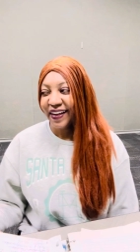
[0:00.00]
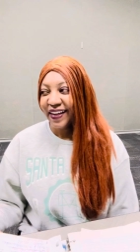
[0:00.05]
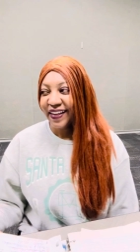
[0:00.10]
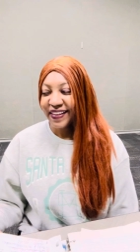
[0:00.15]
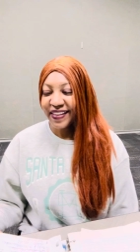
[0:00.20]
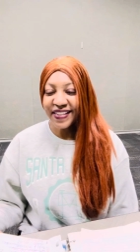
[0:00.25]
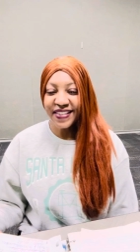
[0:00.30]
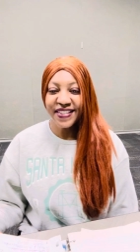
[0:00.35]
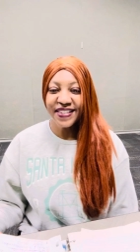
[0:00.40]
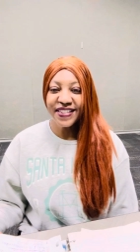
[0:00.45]

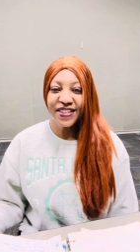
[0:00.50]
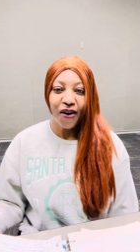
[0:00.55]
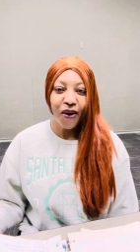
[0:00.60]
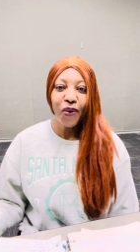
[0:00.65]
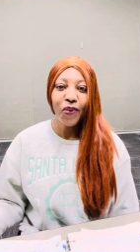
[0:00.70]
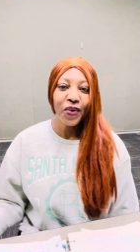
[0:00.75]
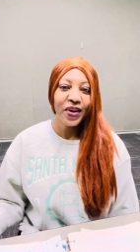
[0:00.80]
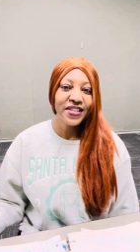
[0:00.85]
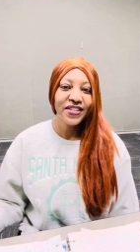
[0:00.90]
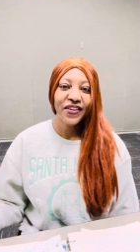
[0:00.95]
this is
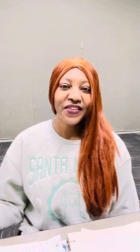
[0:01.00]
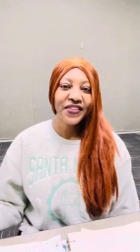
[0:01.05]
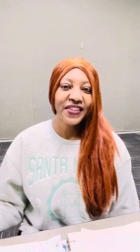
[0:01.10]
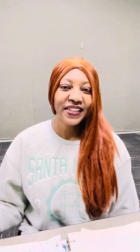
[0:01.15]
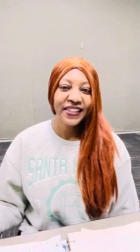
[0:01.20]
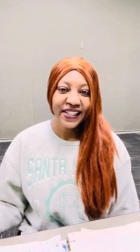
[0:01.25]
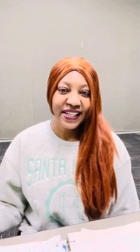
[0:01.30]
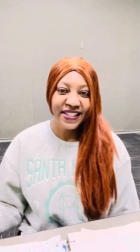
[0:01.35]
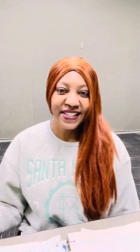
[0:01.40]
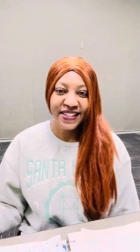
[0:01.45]
always on the
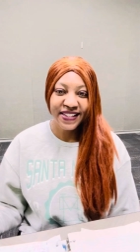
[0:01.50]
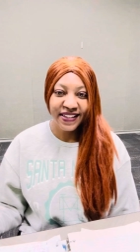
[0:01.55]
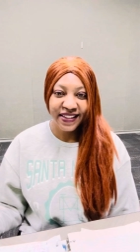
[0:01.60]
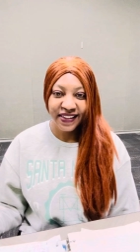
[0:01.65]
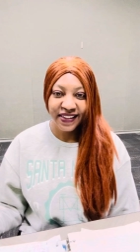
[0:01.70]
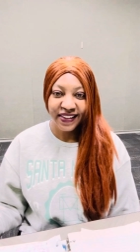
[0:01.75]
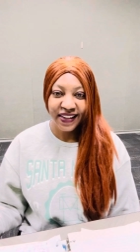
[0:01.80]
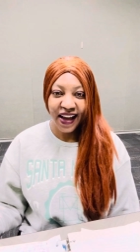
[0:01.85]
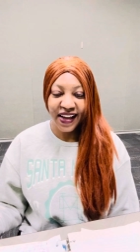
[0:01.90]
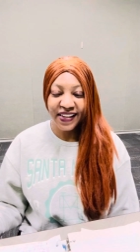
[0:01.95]
list.
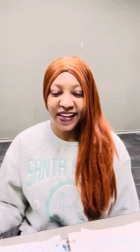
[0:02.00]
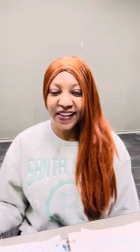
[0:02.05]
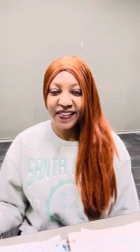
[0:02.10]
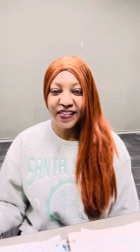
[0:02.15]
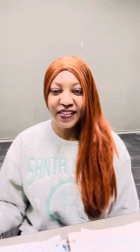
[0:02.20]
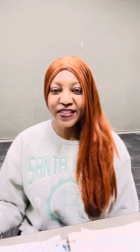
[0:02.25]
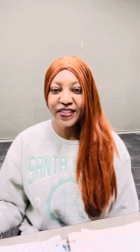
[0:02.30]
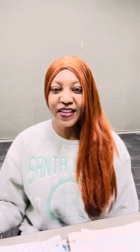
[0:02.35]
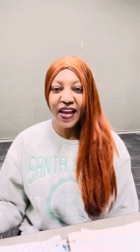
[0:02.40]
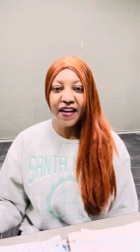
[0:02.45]

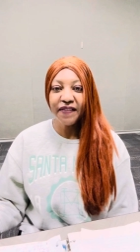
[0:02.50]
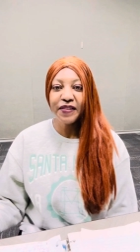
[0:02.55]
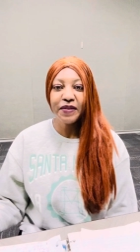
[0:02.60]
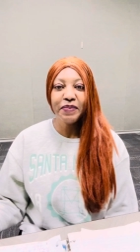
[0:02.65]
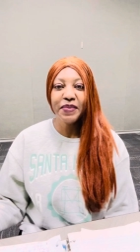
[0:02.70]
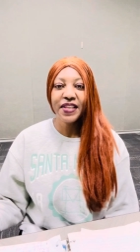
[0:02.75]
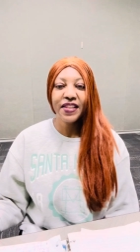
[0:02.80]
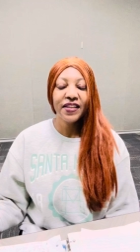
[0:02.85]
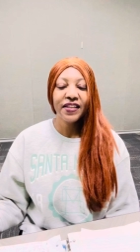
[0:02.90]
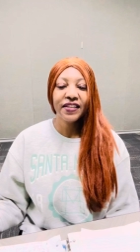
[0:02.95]
These have to
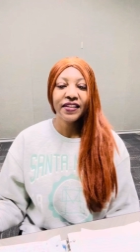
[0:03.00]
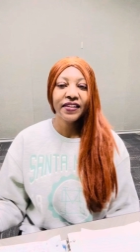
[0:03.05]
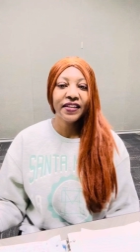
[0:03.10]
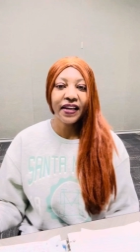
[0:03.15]
be the